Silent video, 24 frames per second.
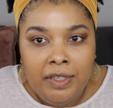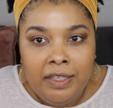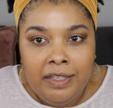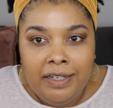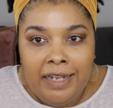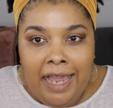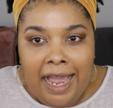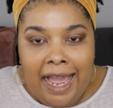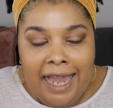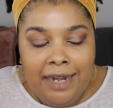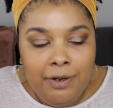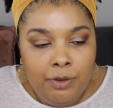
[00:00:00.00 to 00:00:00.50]

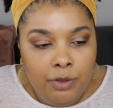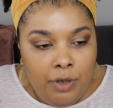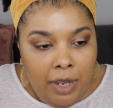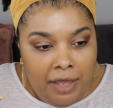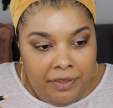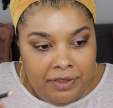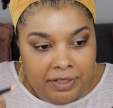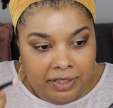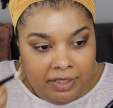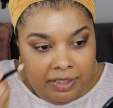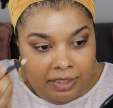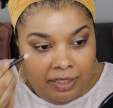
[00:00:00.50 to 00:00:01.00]
Now, I don't know how
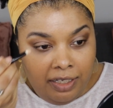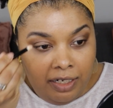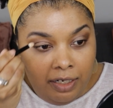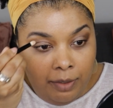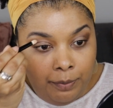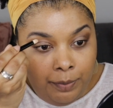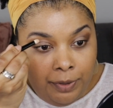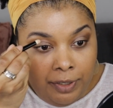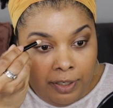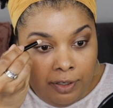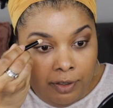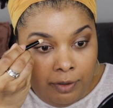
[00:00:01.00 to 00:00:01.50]
this is gonna
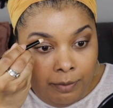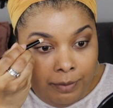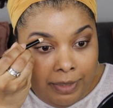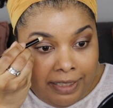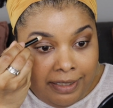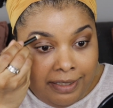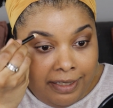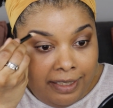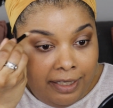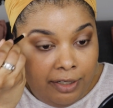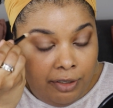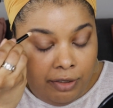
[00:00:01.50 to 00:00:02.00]
appear in my
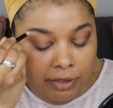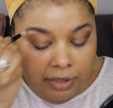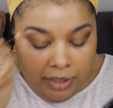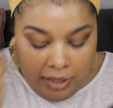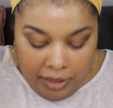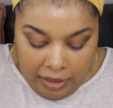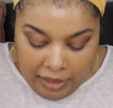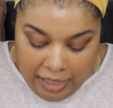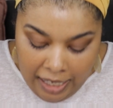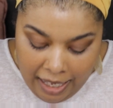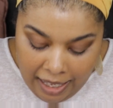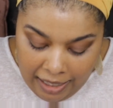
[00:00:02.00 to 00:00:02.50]
tear
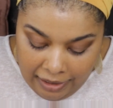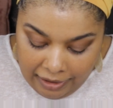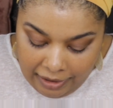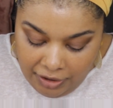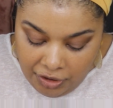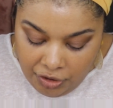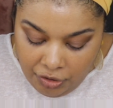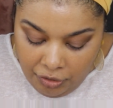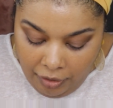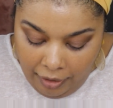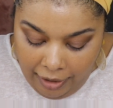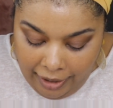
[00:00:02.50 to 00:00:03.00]
duct.
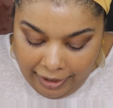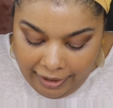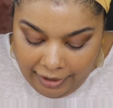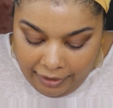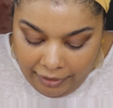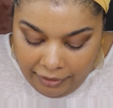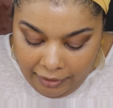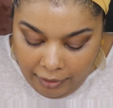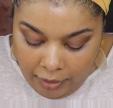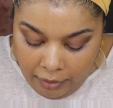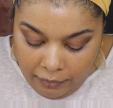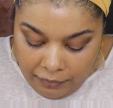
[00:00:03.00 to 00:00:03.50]
Let's try
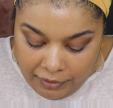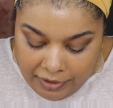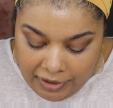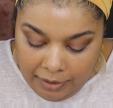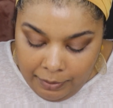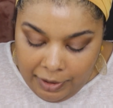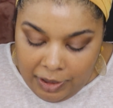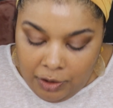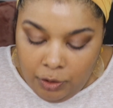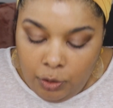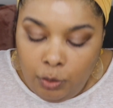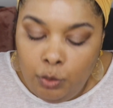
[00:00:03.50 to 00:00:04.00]
it though, if it's gonna
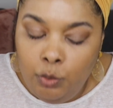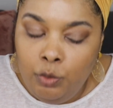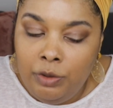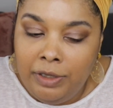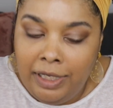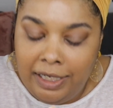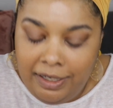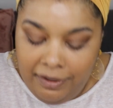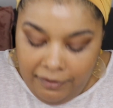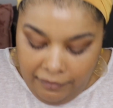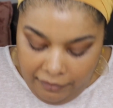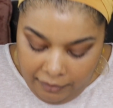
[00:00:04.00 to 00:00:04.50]
be too
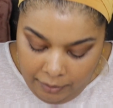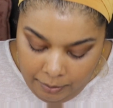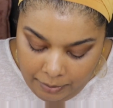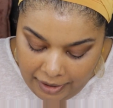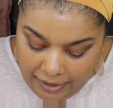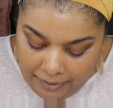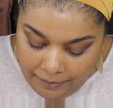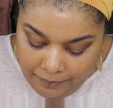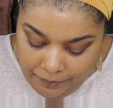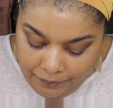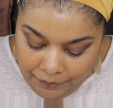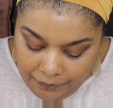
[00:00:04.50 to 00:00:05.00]
light for
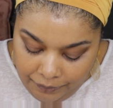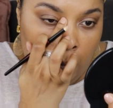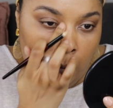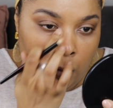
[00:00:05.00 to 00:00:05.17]
me.